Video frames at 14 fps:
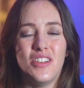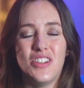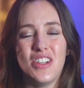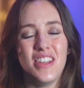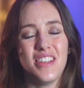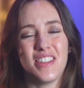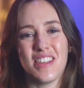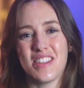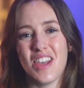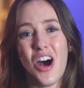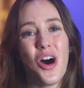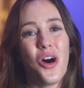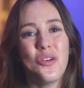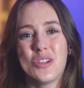Jesus,
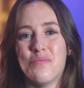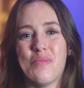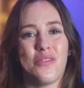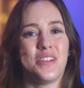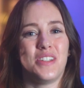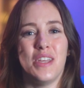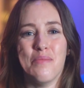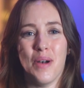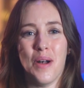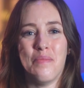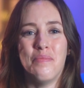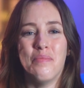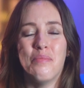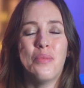our ultimate Redeemer,
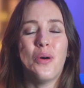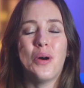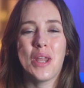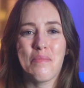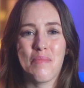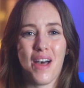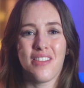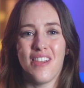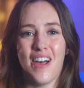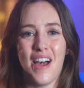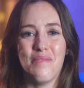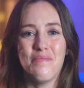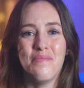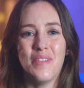born in
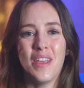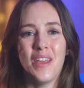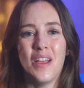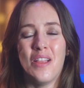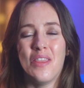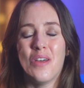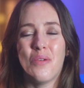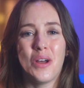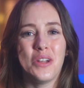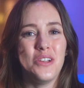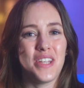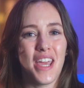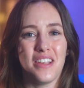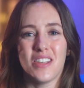Bethlehem, the one
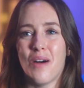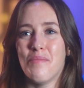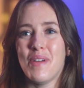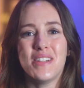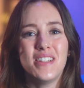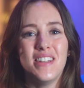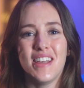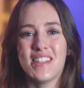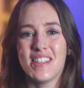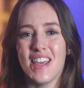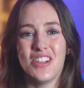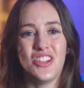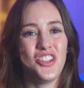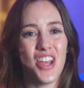who takes our bitterness
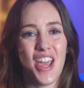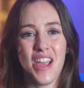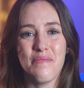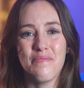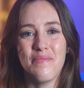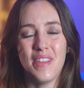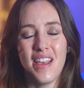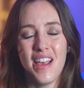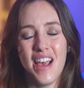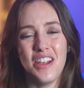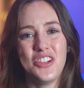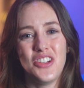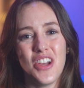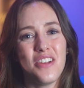and shame
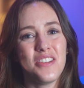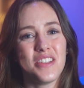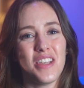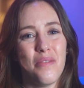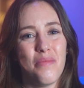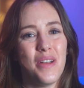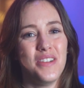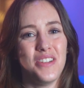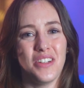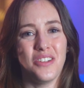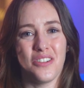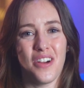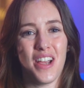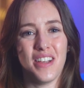and shows us
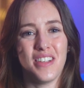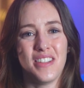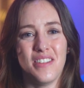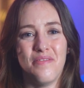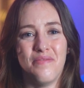abundant grace.